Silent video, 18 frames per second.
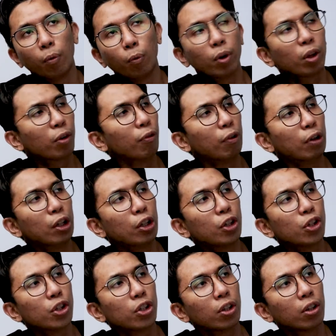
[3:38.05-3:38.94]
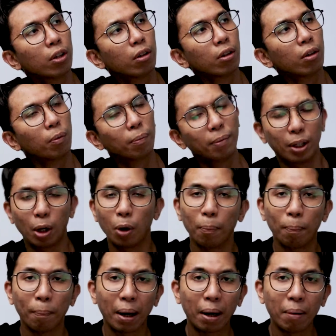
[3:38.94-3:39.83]
What fish?
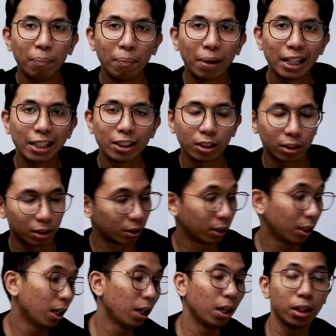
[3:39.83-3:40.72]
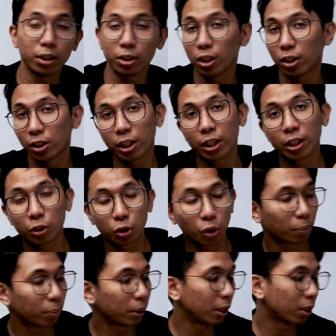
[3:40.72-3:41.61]
Daun pampas. Yeah, searching in
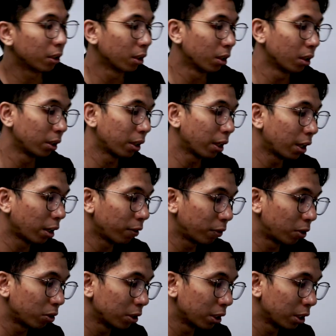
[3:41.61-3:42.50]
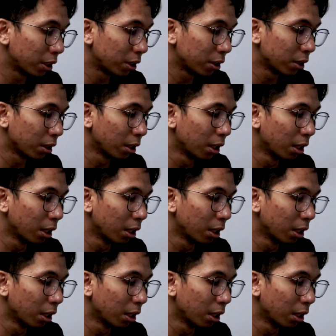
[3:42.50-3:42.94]
Shopee. Then I found this.